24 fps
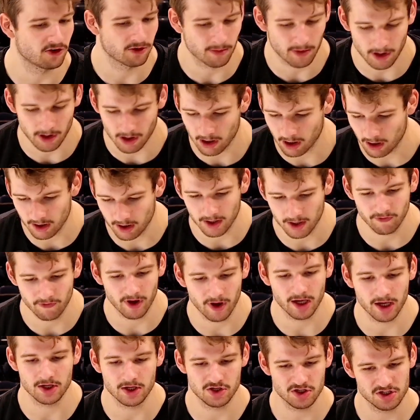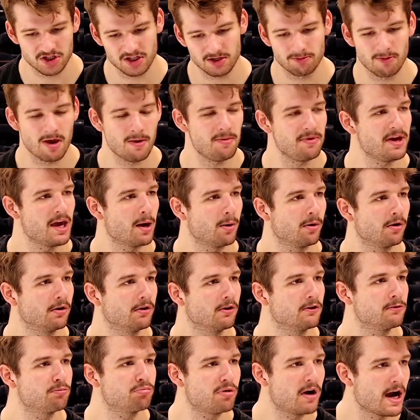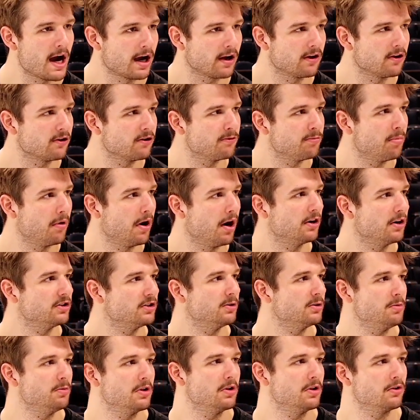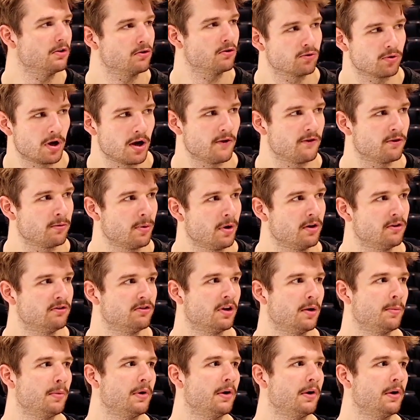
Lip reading: I'm like, all right, if I can just maybe get one of those practice spots, it'd be great for my summer.